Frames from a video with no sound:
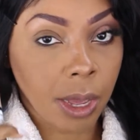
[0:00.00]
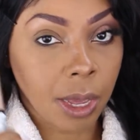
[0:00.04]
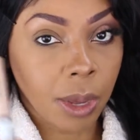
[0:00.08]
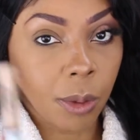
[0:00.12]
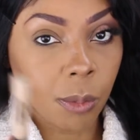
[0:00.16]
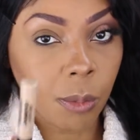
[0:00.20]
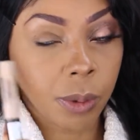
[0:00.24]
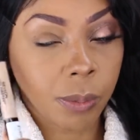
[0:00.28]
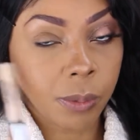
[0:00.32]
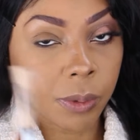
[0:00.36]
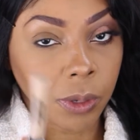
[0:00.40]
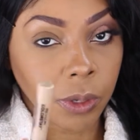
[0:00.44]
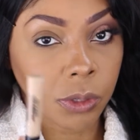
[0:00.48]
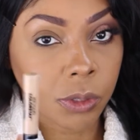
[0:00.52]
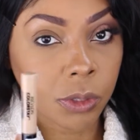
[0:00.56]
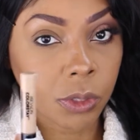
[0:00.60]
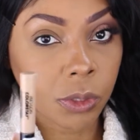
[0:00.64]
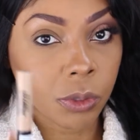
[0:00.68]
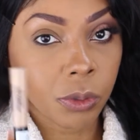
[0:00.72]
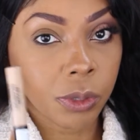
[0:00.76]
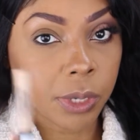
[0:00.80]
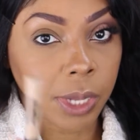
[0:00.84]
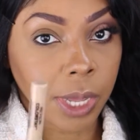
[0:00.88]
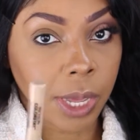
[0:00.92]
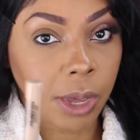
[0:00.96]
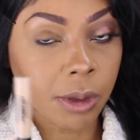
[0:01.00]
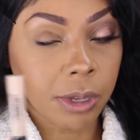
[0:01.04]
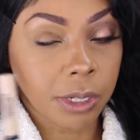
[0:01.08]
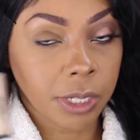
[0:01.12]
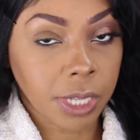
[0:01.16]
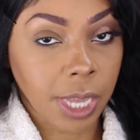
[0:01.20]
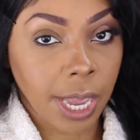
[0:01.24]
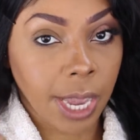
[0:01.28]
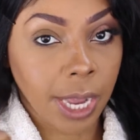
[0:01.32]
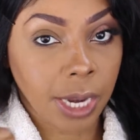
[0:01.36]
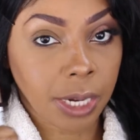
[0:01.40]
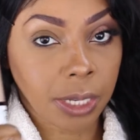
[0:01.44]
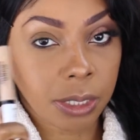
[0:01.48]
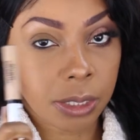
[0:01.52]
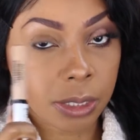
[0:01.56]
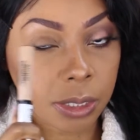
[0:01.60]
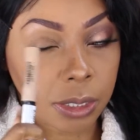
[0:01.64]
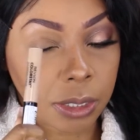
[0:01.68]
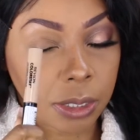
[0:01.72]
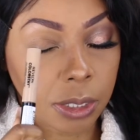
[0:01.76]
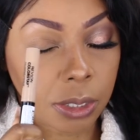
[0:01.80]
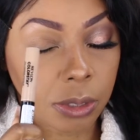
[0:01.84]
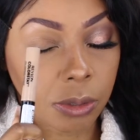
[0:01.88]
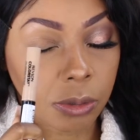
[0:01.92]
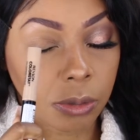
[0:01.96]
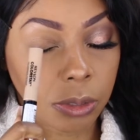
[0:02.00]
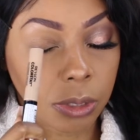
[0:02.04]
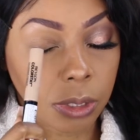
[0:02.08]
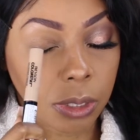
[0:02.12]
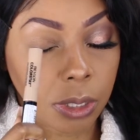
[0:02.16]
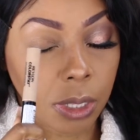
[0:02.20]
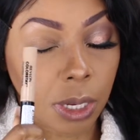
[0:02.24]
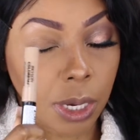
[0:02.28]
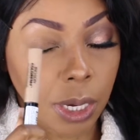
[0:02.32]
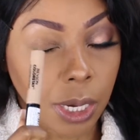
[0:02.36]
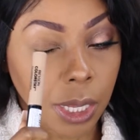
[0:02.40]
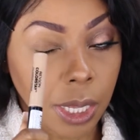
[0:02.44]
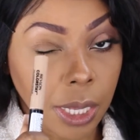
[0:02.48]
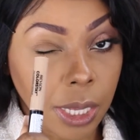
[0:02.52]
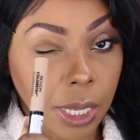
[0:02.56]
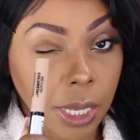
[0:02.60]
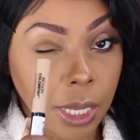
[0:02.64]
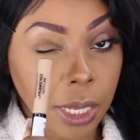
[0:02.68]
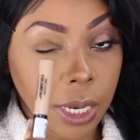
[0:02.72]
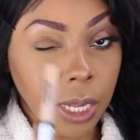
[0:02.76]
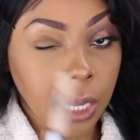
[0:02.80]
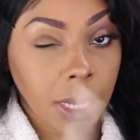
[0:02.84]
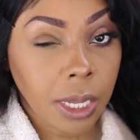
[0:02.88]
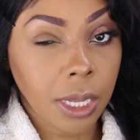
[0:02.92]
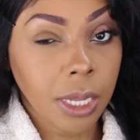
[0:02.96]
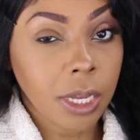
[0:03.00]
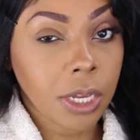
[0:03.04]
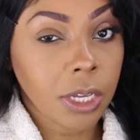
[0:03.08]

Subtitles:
and what I'm going to do now is add concealer to the lid